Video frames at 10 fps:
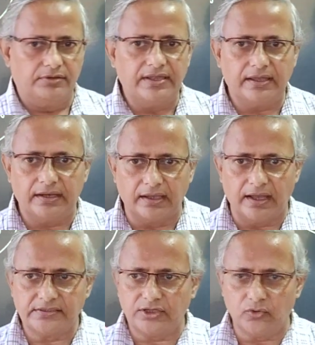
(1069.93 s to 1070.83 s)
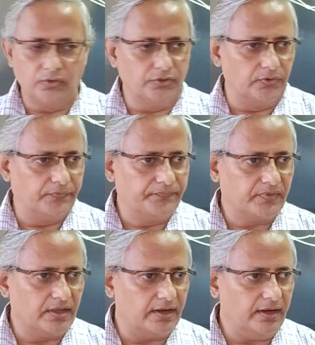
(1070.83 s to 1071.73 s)
DNA, as I told you,
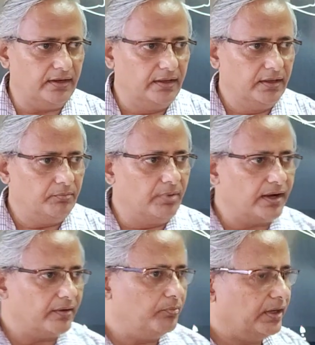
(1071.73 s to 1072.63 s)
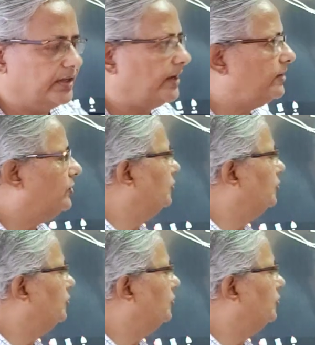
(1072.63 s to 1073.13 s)
right? But then in